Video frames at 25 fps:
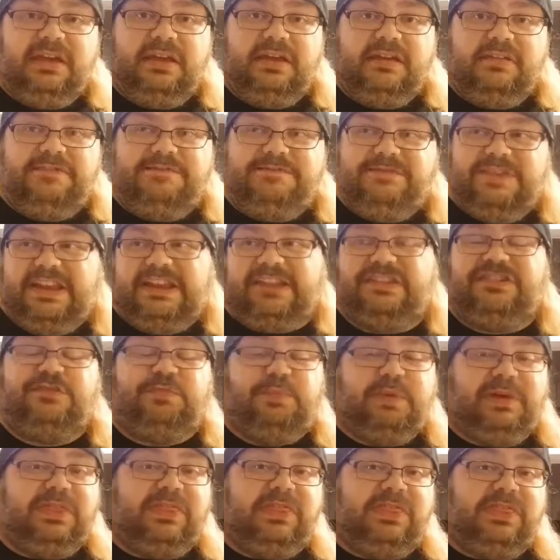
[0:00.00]
fits
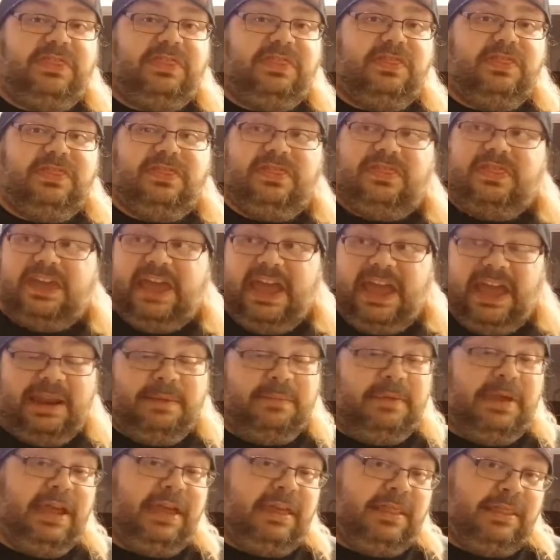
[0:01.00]
with the anime
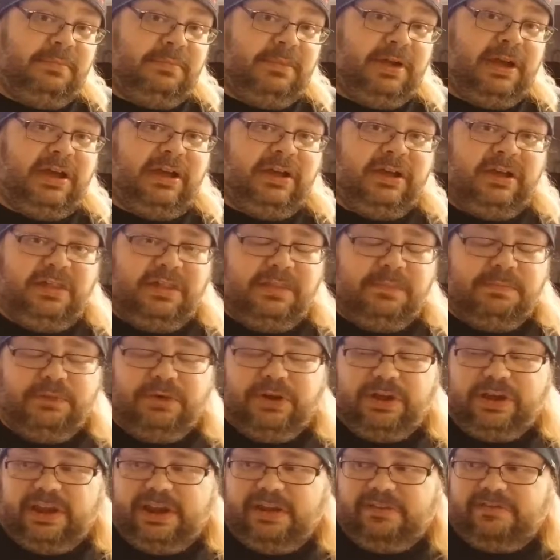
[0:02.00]
and the manga and the
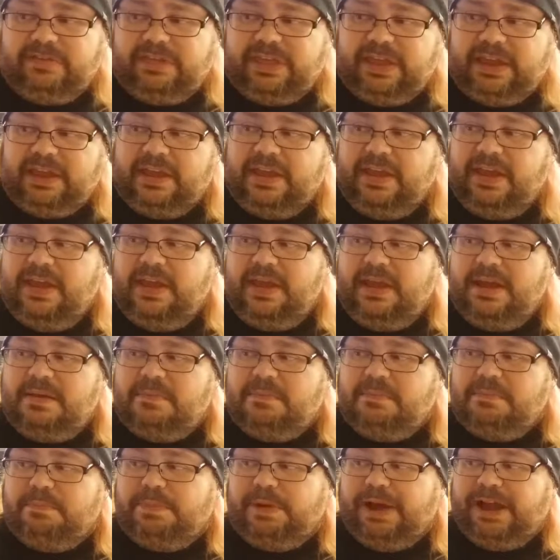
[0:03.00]
book and everything,
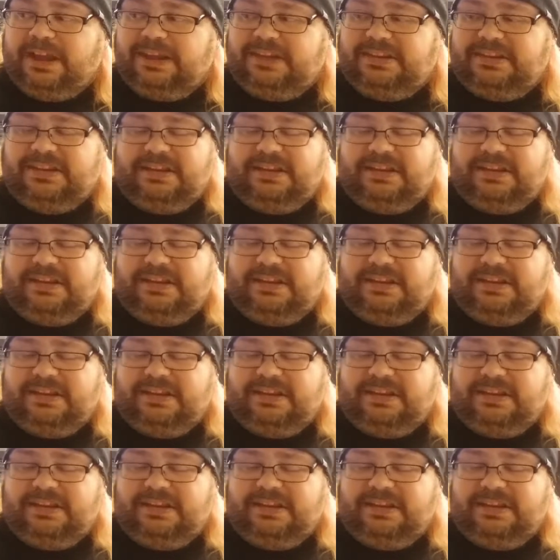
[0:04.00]
but,